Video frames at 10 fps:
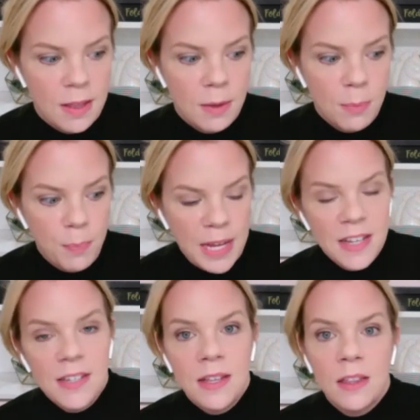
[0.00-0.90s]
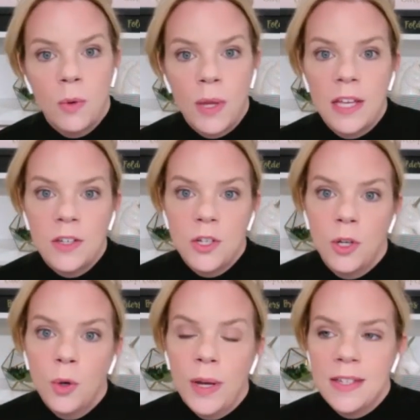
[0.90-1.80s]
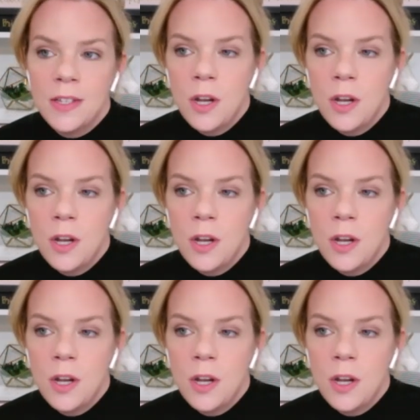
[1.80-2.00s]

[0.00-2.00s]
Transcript: the biggest thing that we can do is